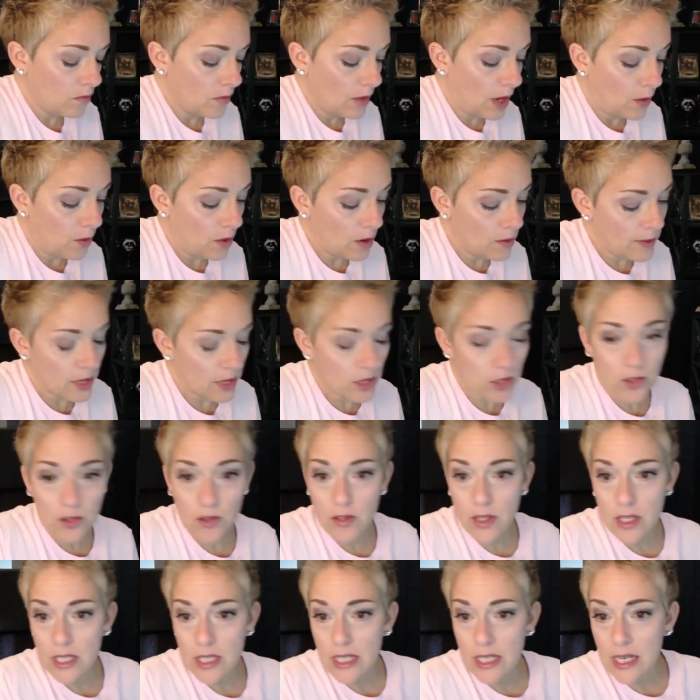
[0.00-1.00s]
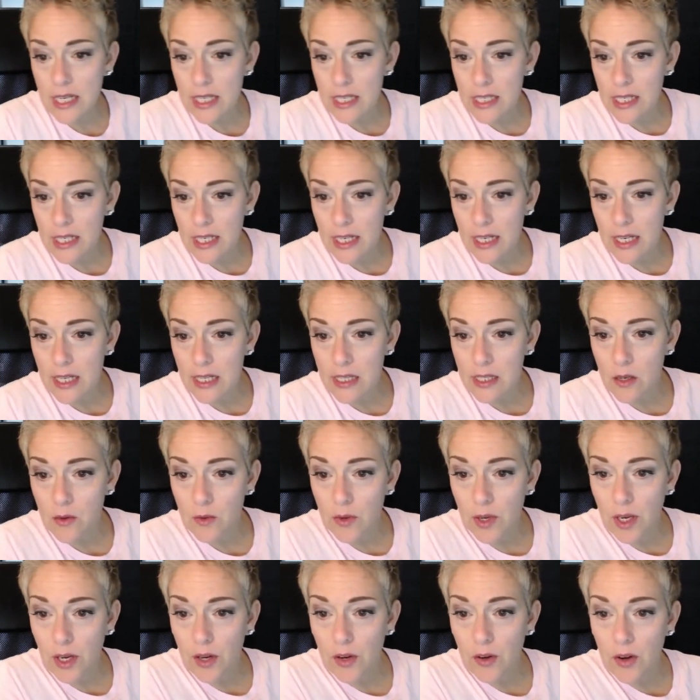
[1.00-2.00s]
want to make sure the DST gets on
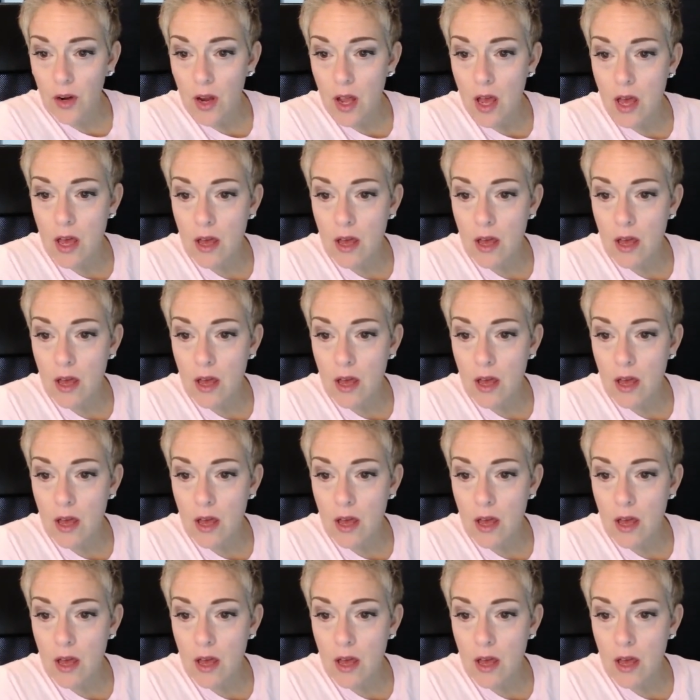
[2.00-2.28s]
here.